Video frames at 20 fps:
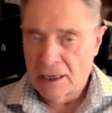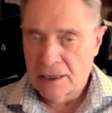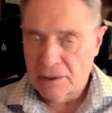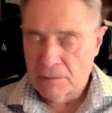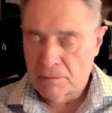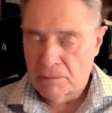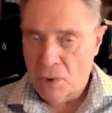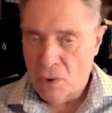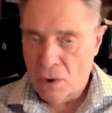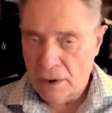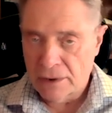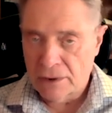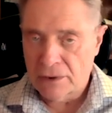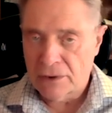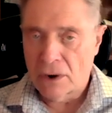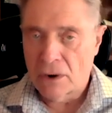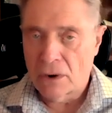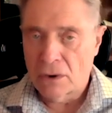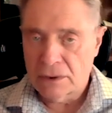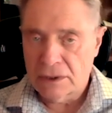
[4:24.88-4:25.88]
It's
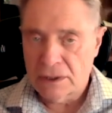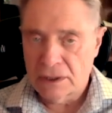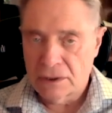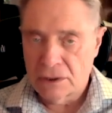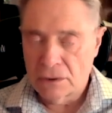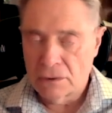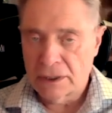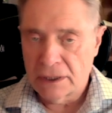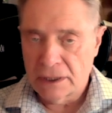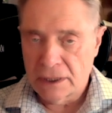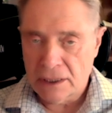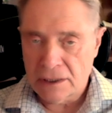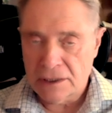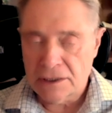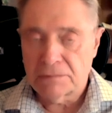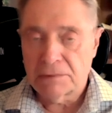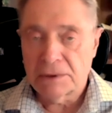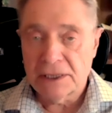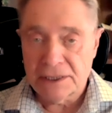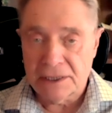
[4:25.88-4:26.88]
important, though, to do it
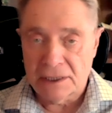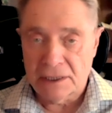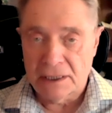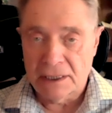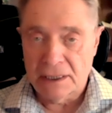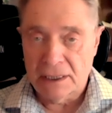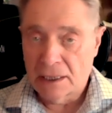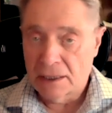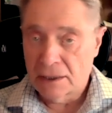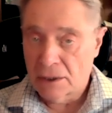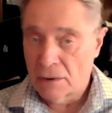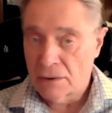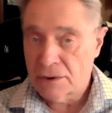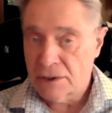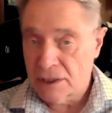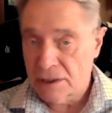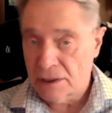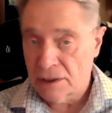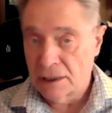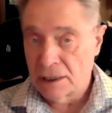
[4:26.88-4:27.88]
explicitly and
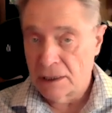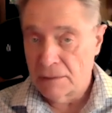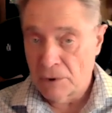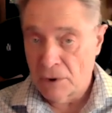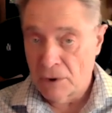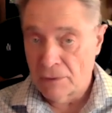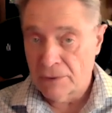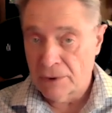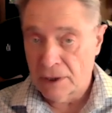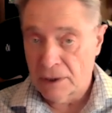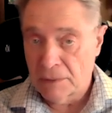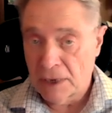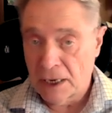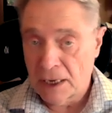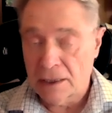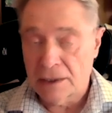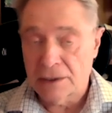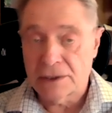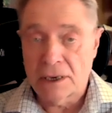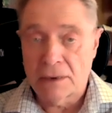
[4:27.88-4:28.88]
don't just leap over it and
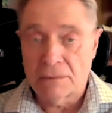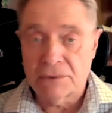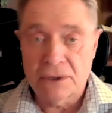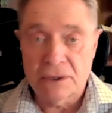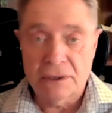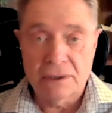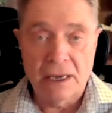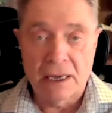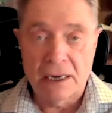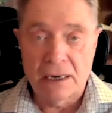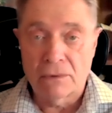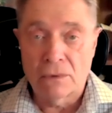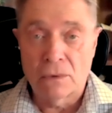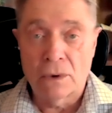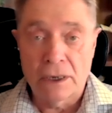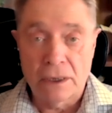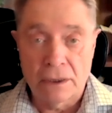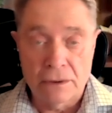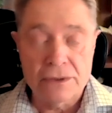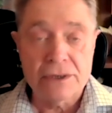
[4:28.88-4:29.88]
make an assumption that
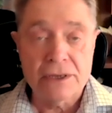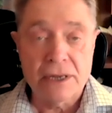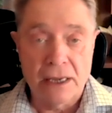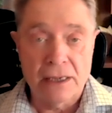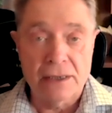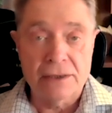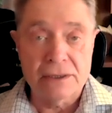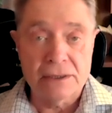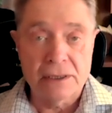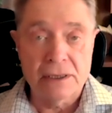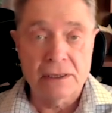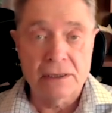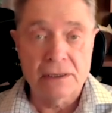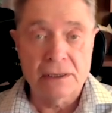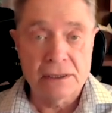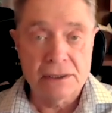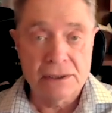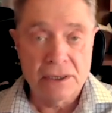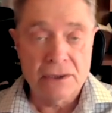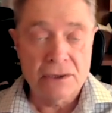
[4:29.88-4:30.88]
everyone understands
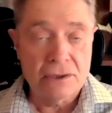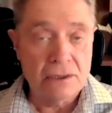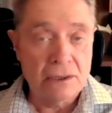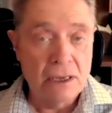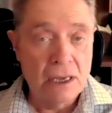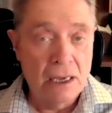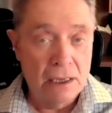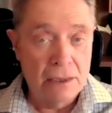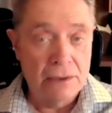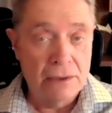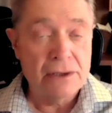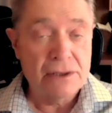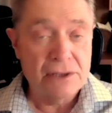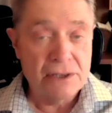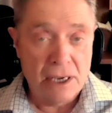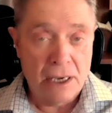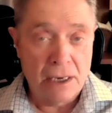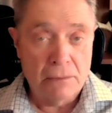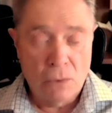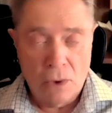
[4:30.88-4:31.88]
the decision in the
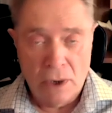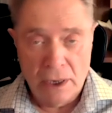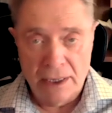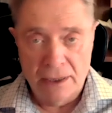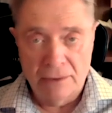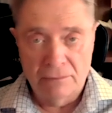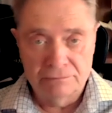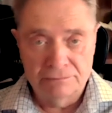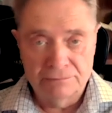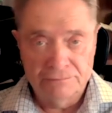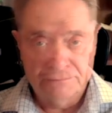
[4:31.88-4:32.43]
same way.